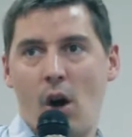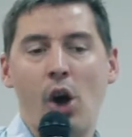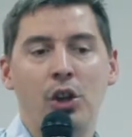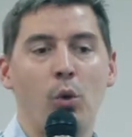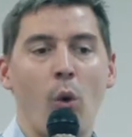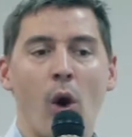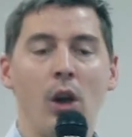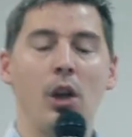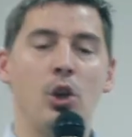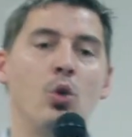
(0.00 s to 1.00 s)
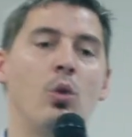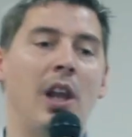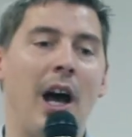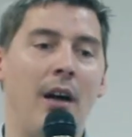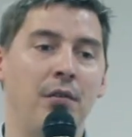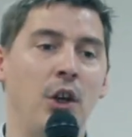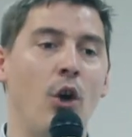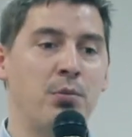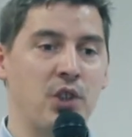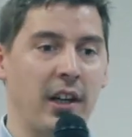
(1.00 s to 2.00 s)
on the wall, you will have the
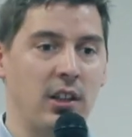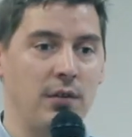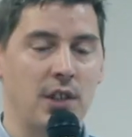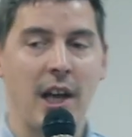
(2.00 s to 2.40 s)
objectives,